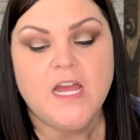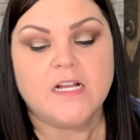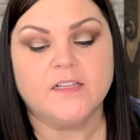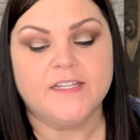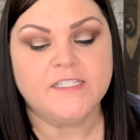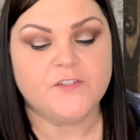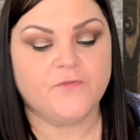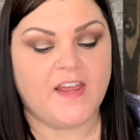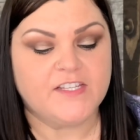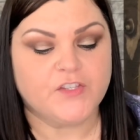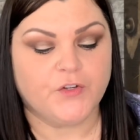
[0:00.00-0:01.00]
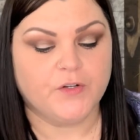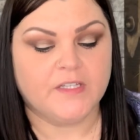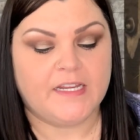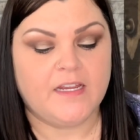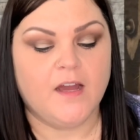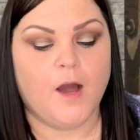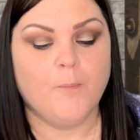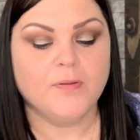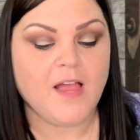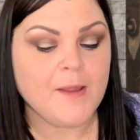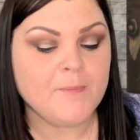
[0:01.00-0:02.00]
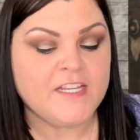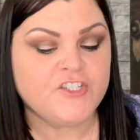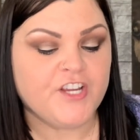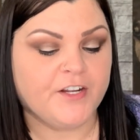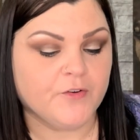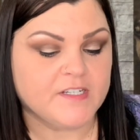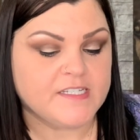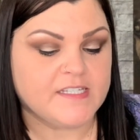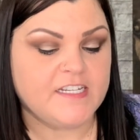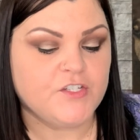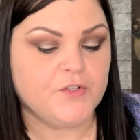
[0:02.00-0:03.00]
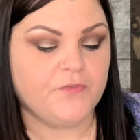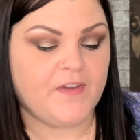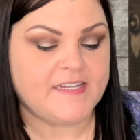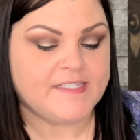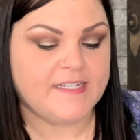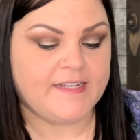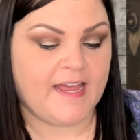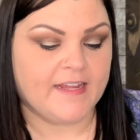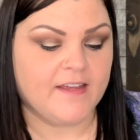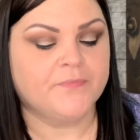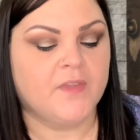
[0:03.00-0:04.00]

Cleanse face thoroughly, apply me generously to face and neck.